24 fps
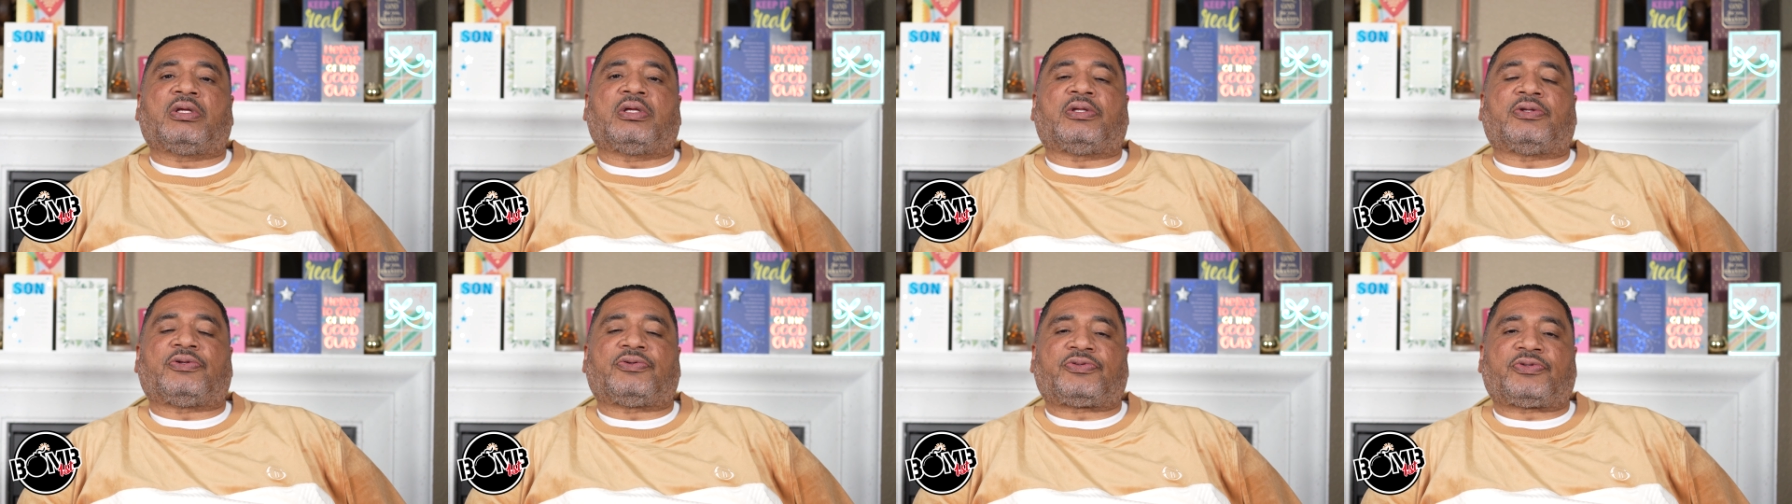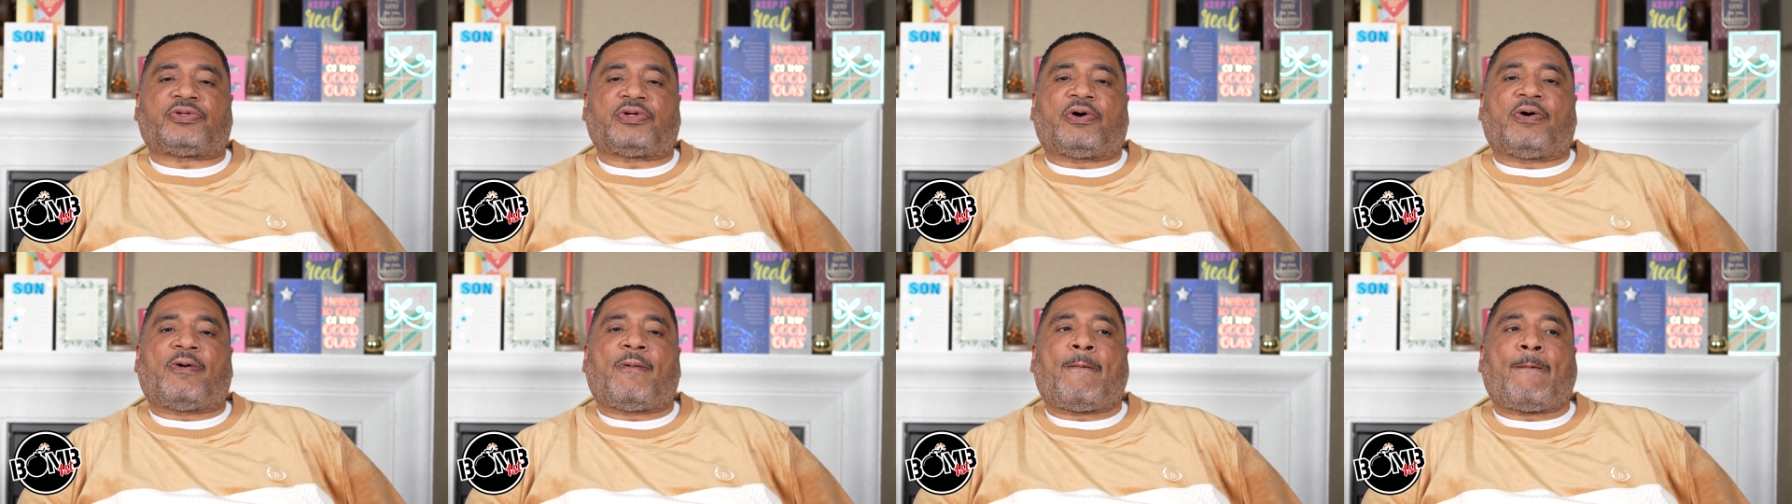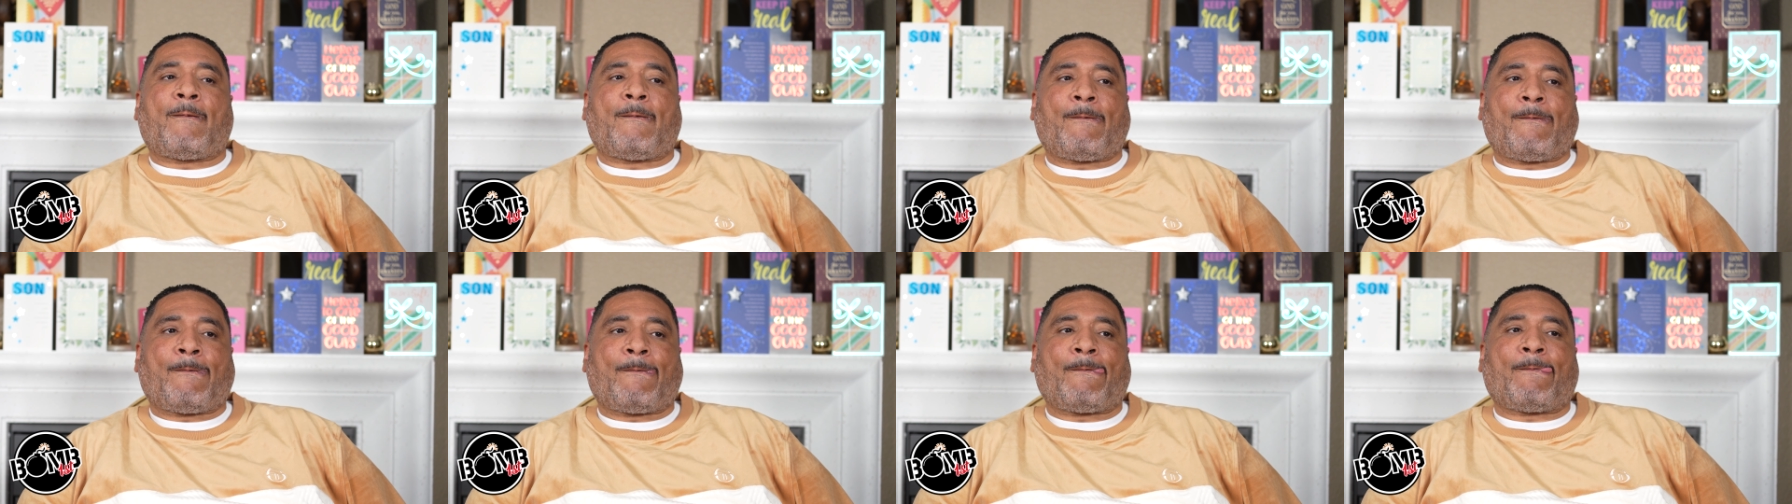And so
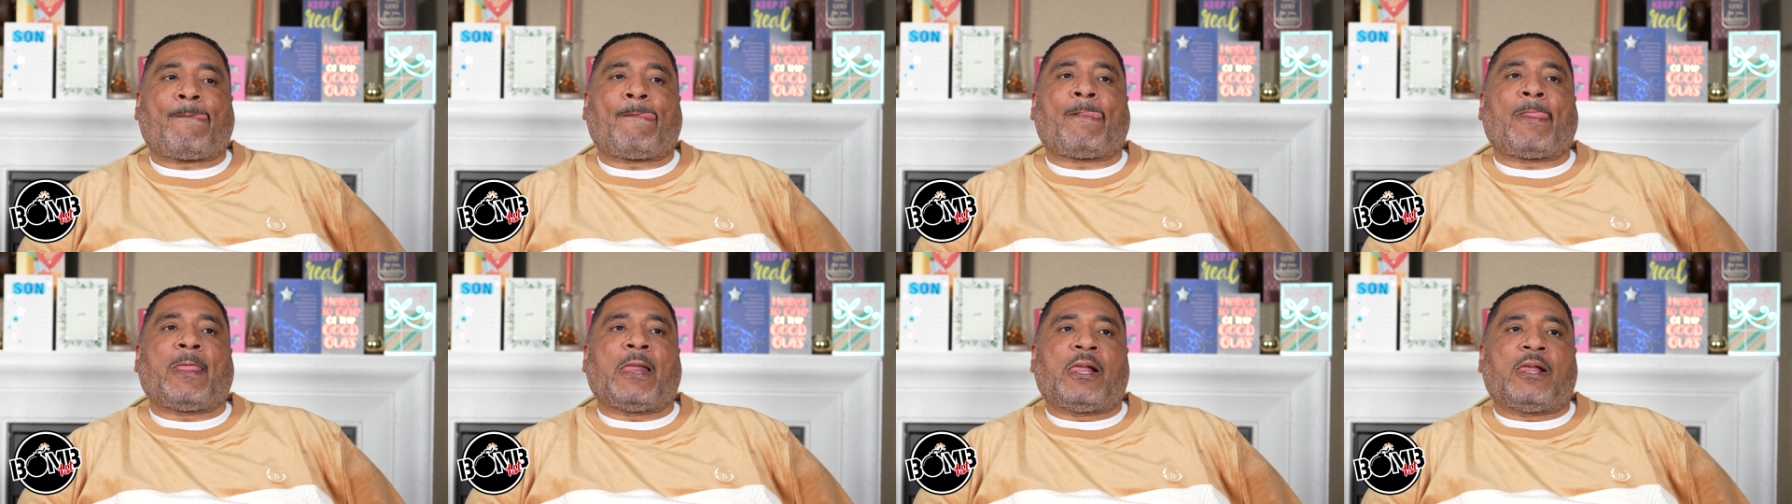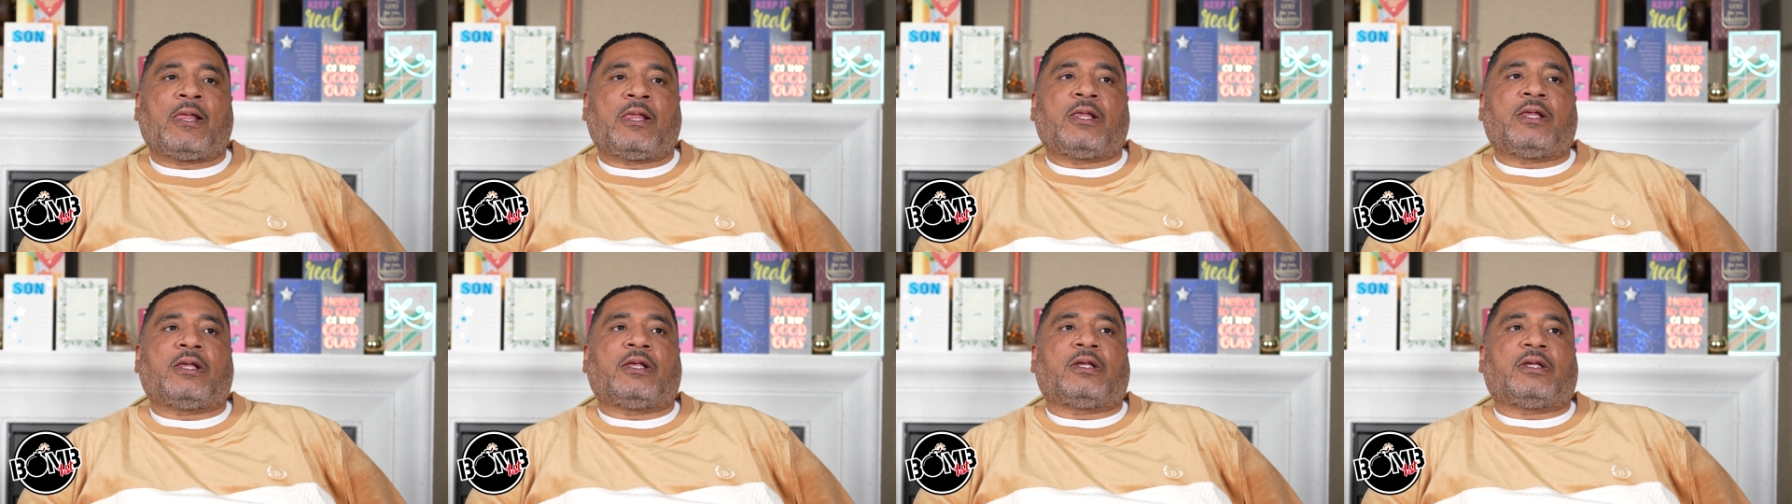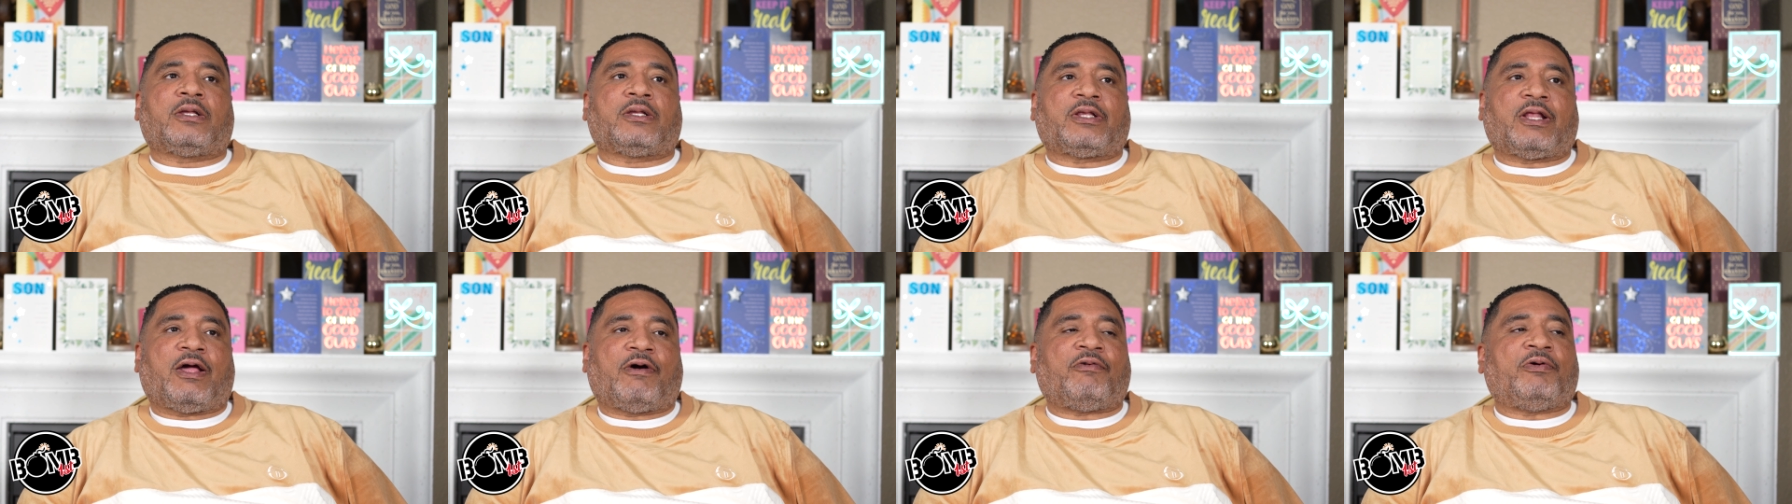
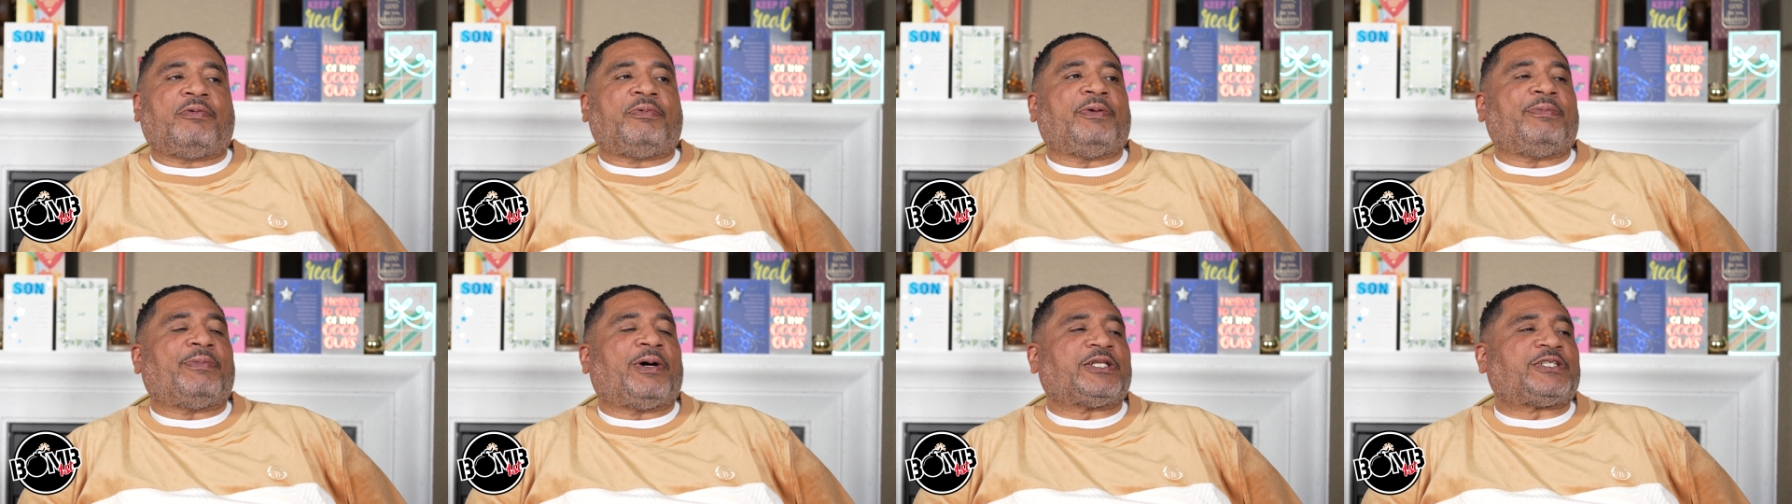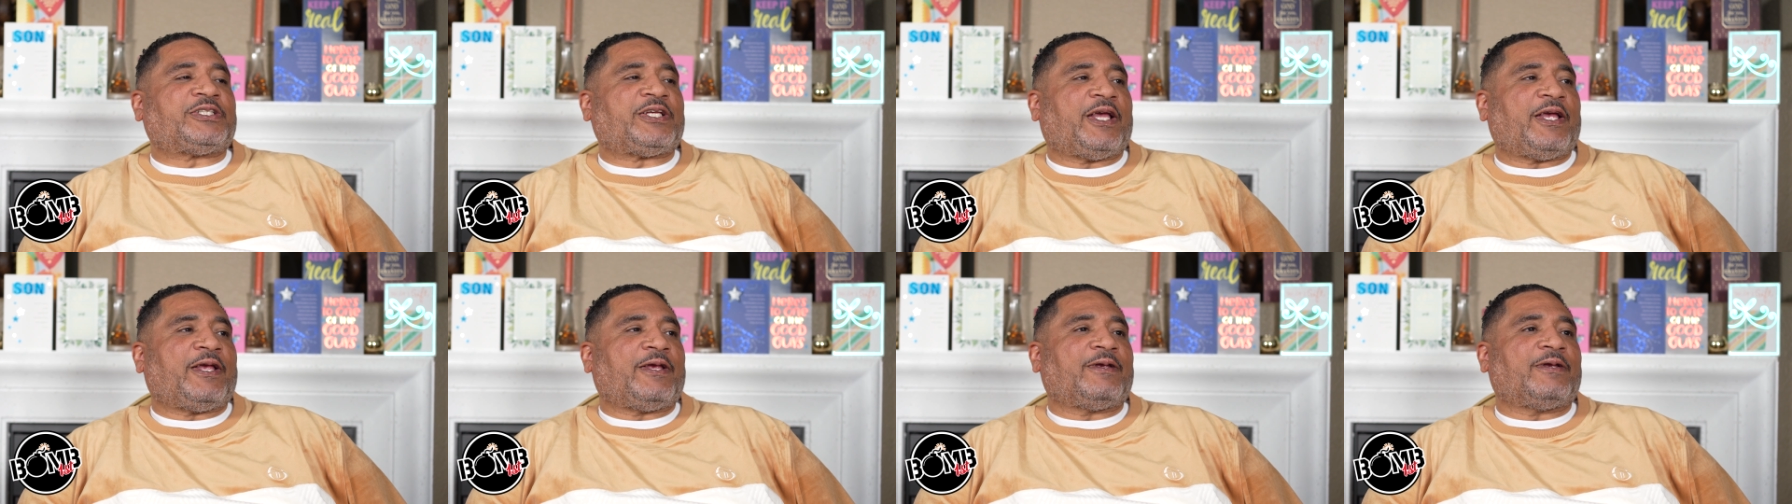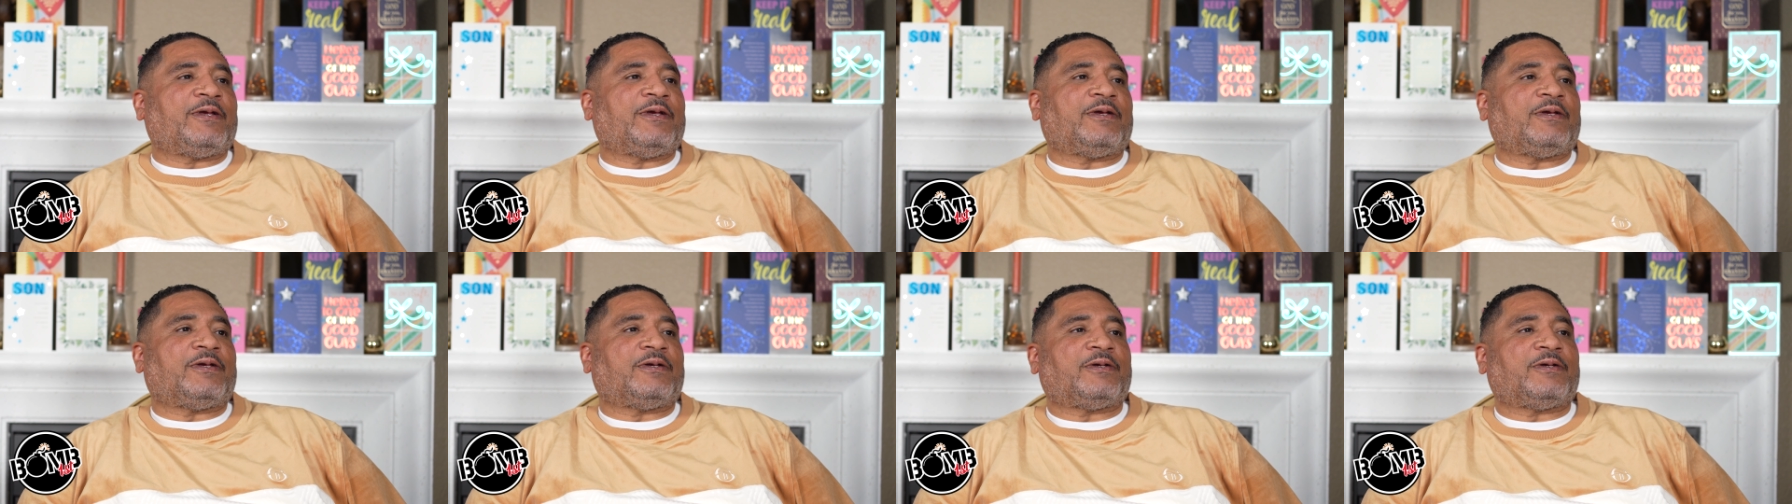that would be my take.